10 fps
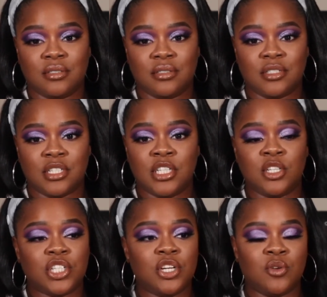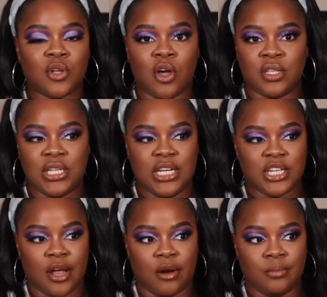She knows all the tea,
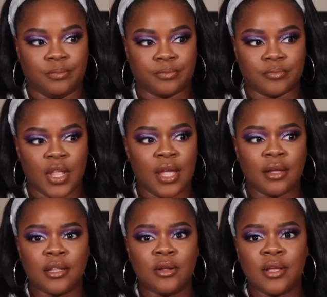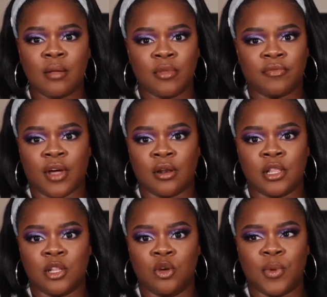child. And clearly I'm left out of
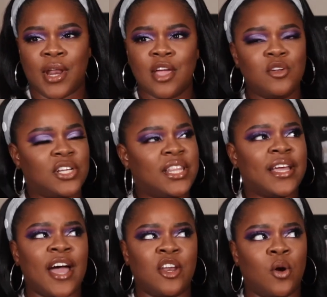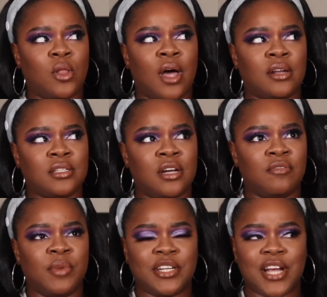the loop. And I usually think I know a lot of stuff,
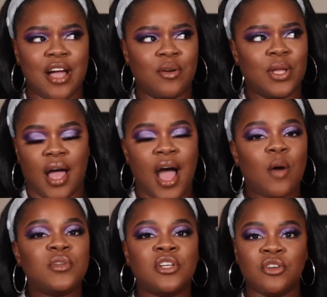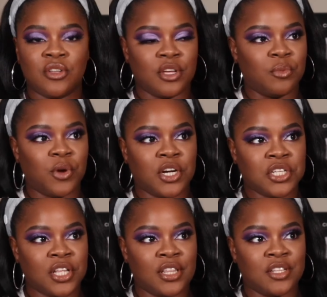but child, I was under the
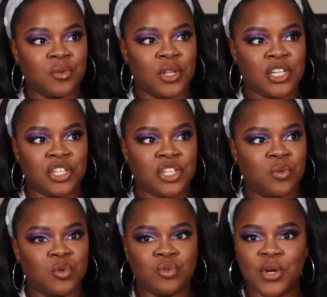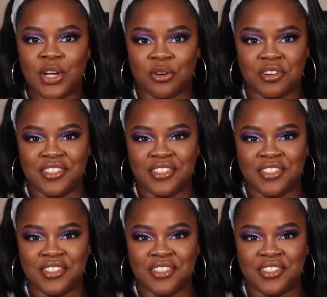impression that this relationship was real.